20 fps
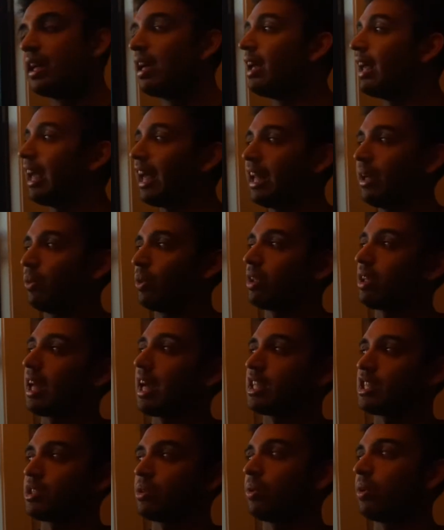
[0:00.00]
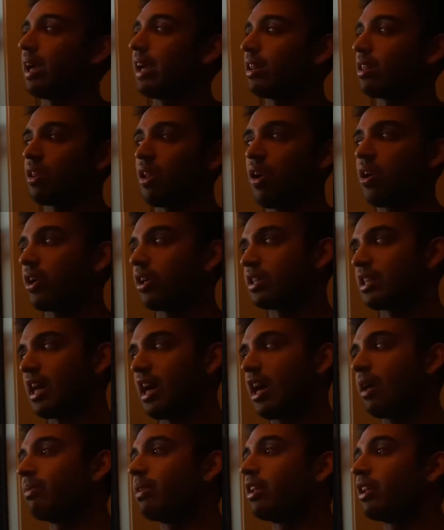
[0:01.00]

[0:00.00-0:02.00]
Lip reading: and it will last you a longer time than